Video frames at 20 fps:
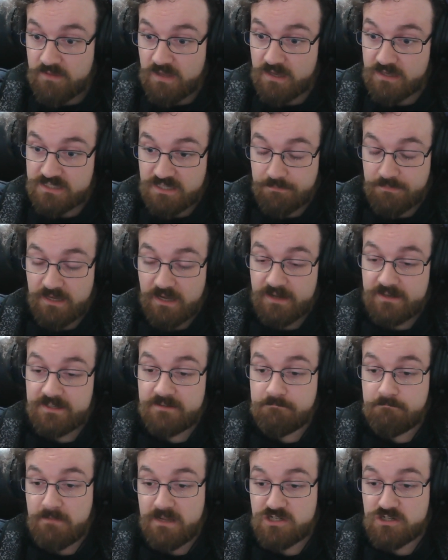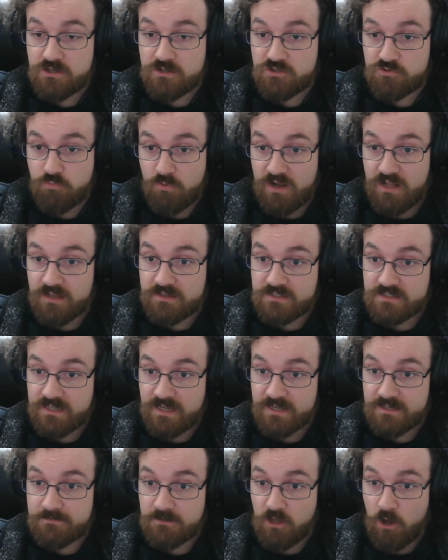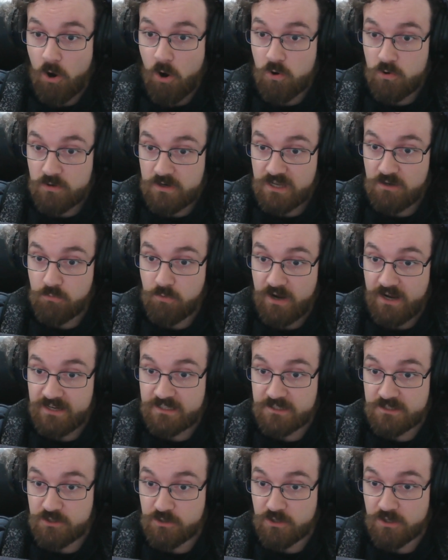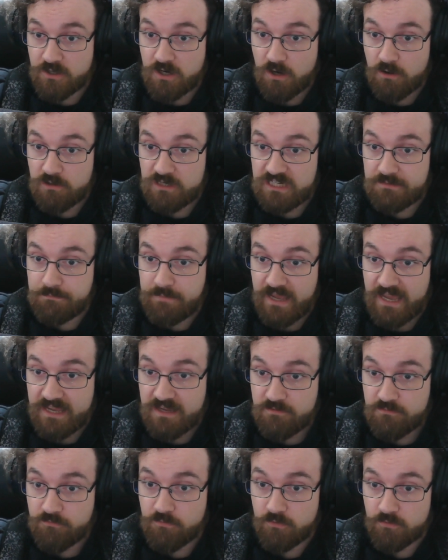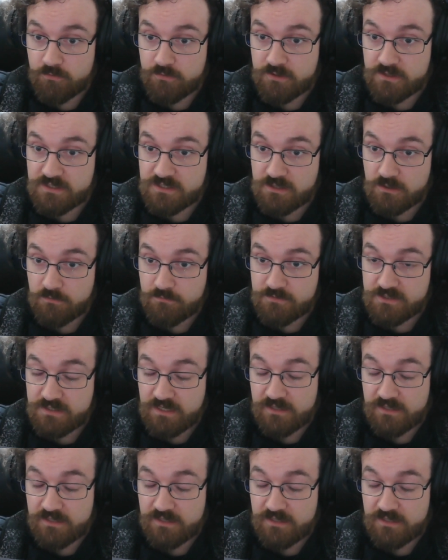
Something I didn't mention as well is that the only way that you can currently pay for this service,